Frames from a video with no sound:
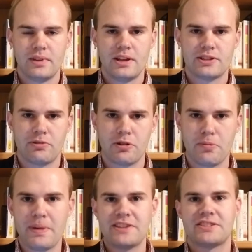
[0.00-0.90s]
Some of her
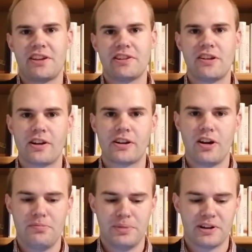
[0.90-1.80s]
best-selling young
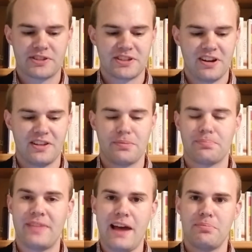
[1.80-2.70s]
adult books are the
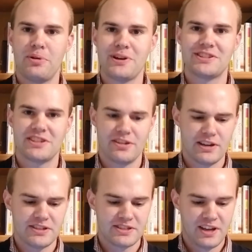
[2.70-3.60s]
That Boy
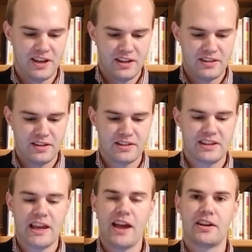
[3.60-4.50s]
series, the
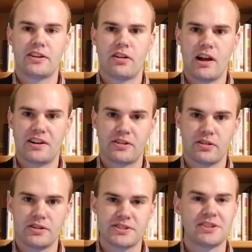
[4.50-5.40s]
Kieden
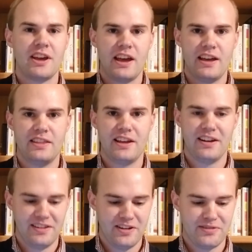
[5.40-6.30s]
Chronicles, and then
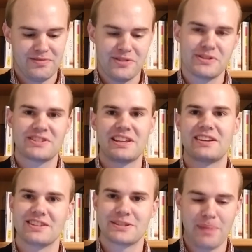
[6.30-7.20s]
her newest
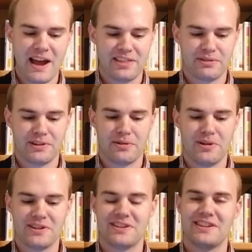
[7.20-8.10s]
thing, the spy thriller
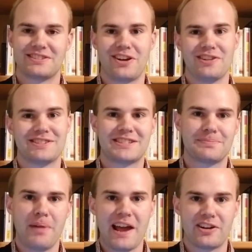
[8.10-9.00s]
one, is called
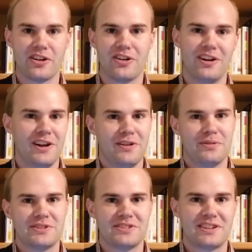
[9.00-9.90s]
Spy Girl,
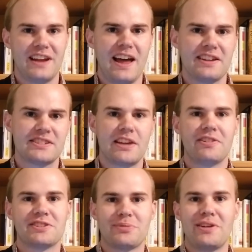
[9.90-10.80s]
which is not as
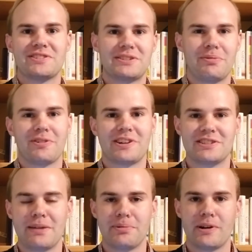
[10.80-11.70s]
selling as well as some of her
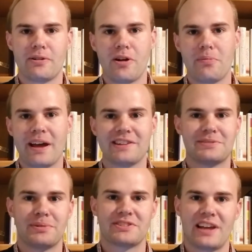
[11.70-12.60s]
contemporary romance,
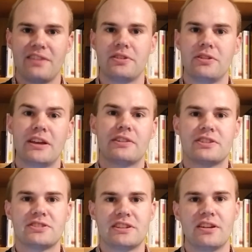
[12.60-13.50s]
but it's kind of unique
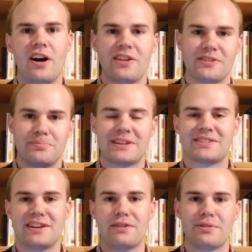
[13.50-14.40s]
to see an author
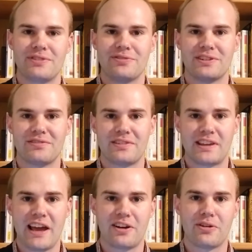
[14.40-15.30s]
mixing in with different
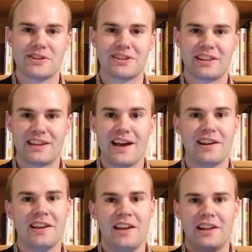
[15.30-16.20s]
categories like
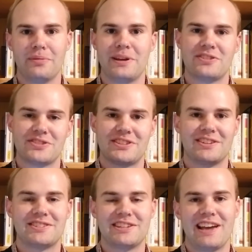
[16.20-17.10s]
that. It'll be interesting
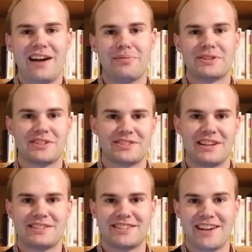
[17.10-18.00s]
to see how much
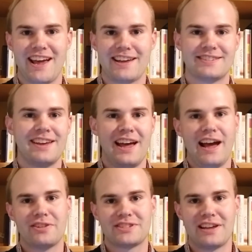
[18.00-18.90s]
success she has
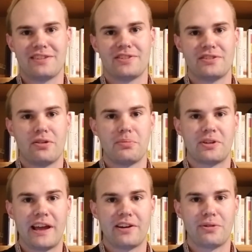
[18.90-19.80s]
outside of her normal
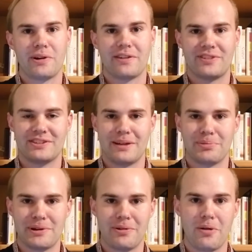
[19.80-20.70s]
category of
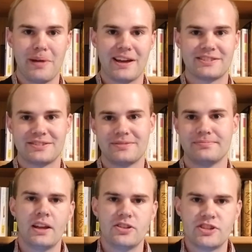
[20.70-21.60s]
contemporary romance.
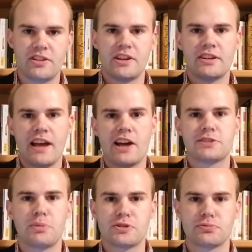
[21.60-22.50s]
In Jillian Dodd's
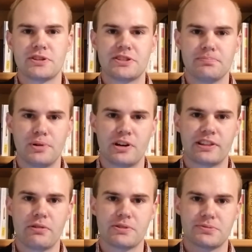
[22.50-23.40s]
most recent book
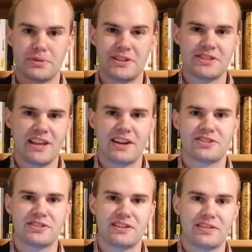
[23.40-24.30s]
that was released
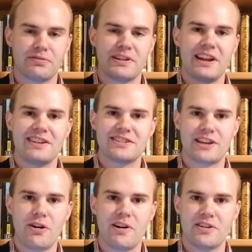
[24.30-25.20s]
actually 3 days
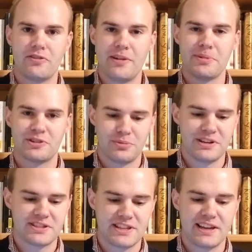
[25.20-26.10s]
ago on November
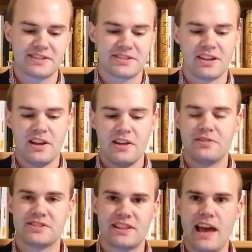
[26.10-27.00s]
26th
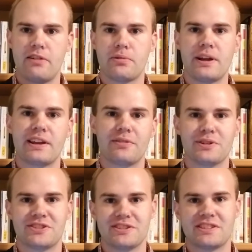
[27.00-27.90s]
was That Ring,
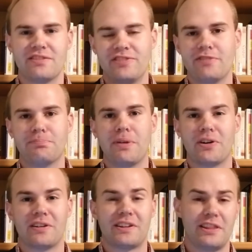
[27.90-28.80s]
which is the 5th
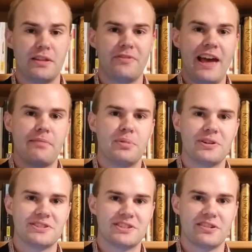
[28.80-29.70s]
book in the That
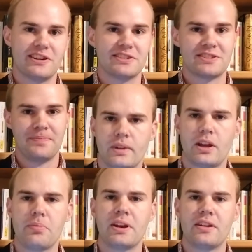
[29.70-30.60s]
Boy series.
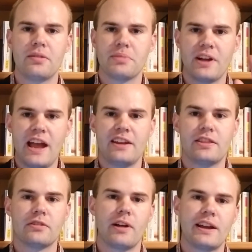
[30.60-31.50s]
Coming in number 8
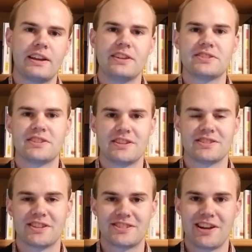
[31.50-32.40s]
in the rankings is
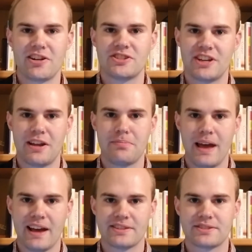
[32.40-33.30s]
Sarah J.
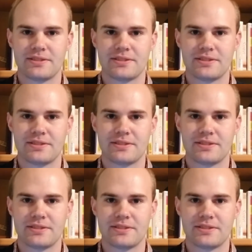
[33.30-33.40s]
Maas.